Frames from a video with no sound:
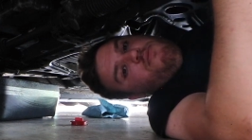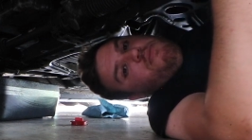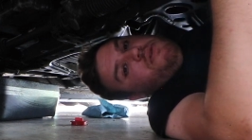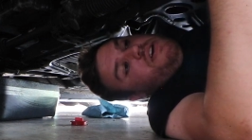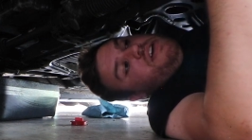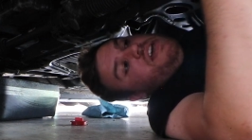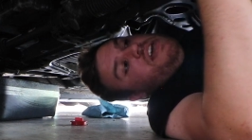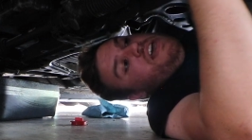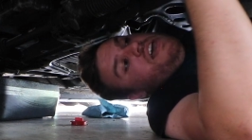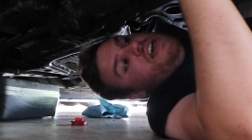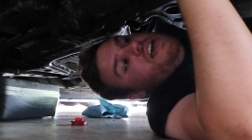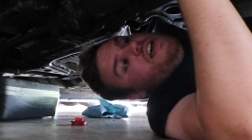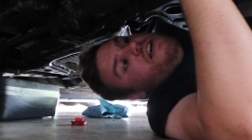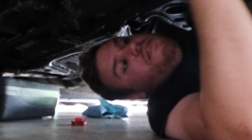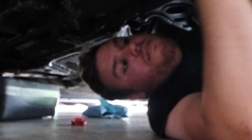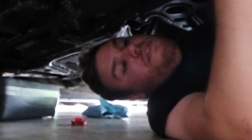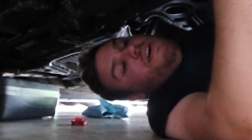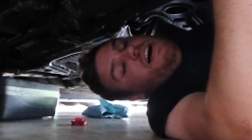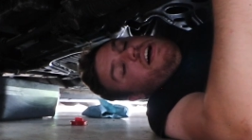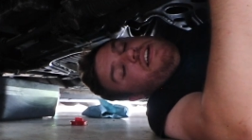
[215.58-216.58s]
but
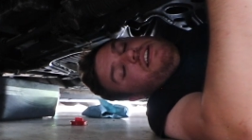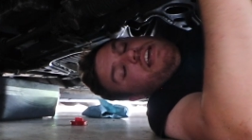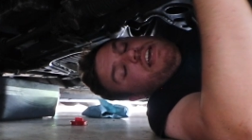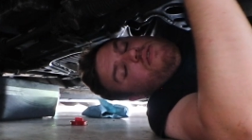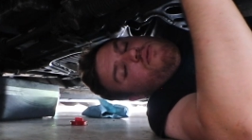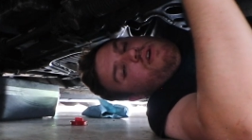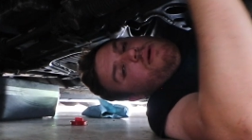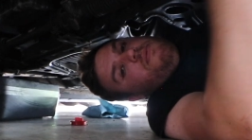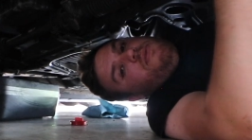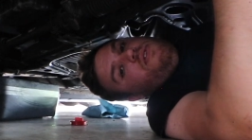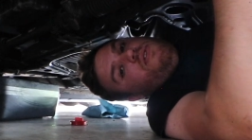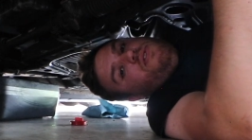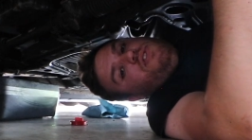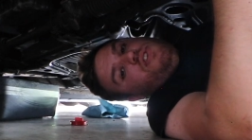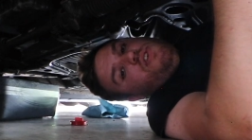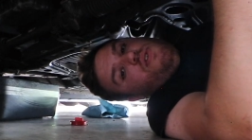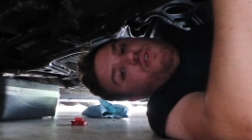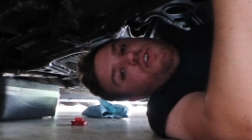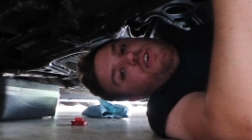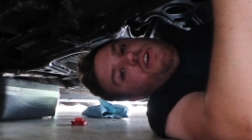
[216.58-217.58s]
find a reputable
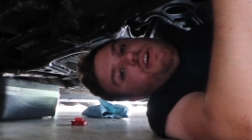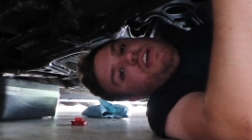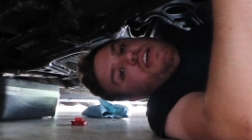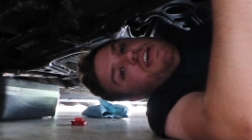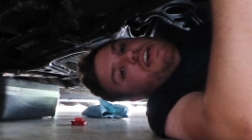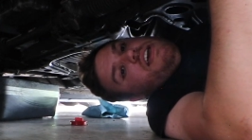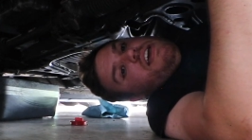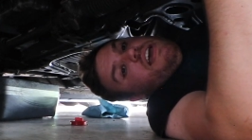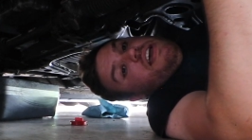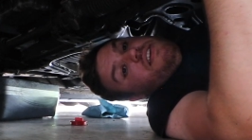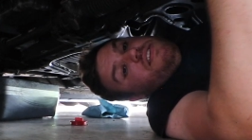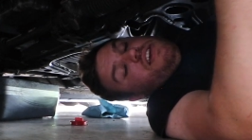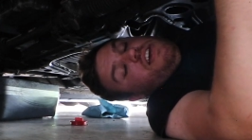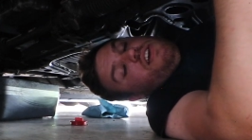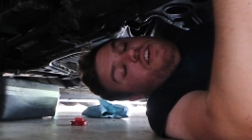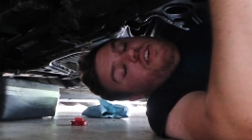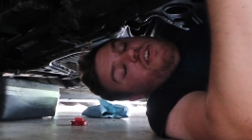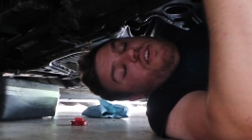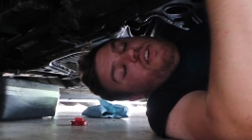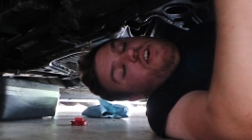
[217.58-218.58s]
tuner and
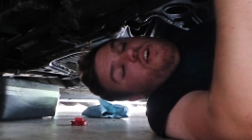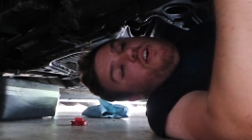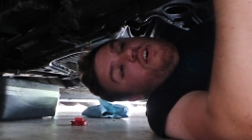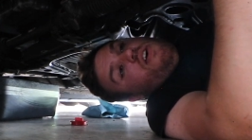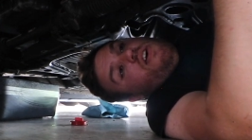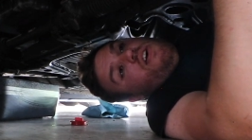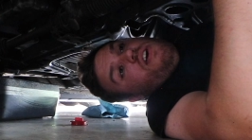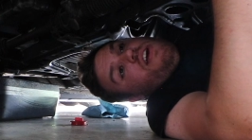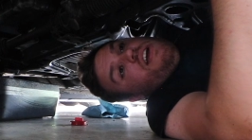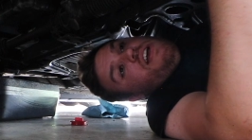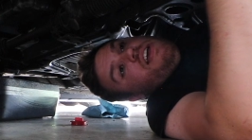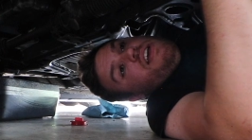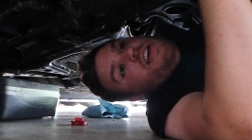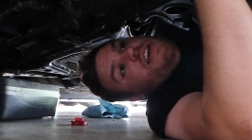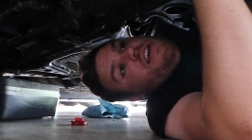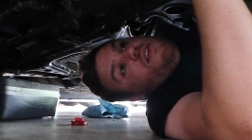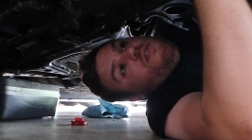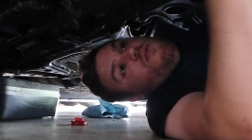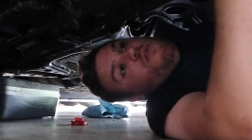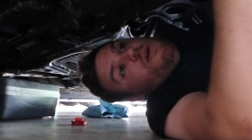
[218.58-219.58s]
get your car
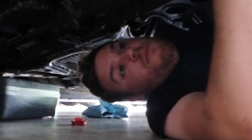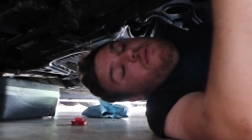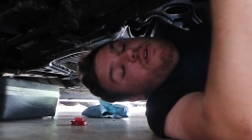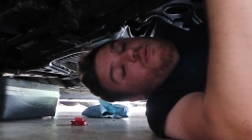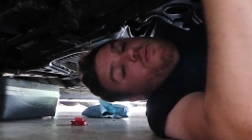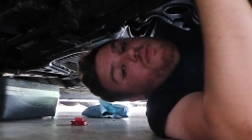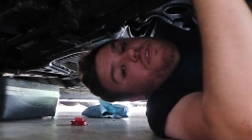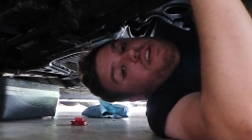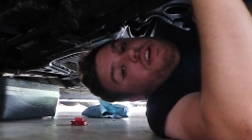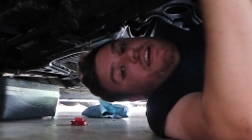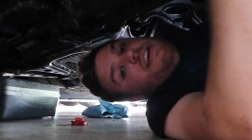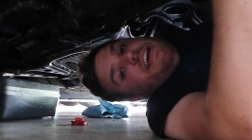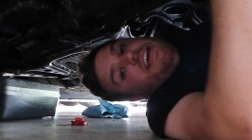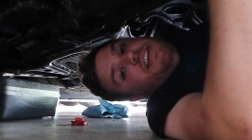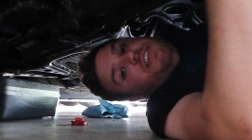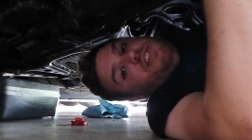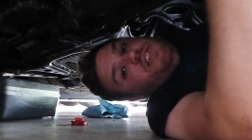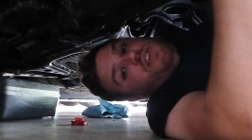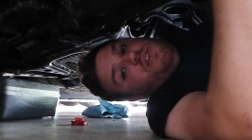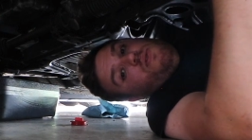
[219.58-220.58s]
ripping with a
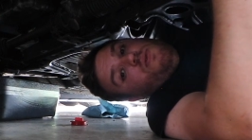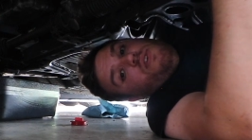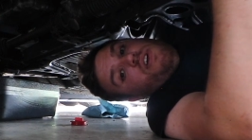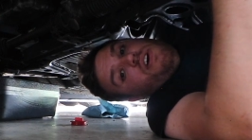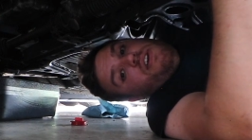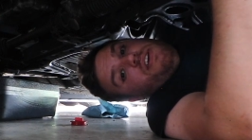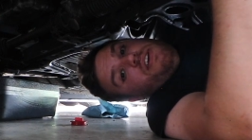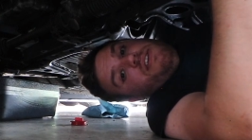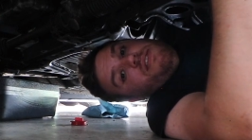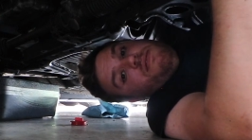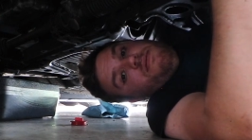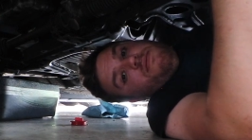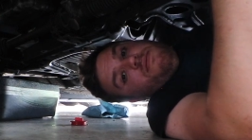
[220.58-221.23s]
nice tune on it.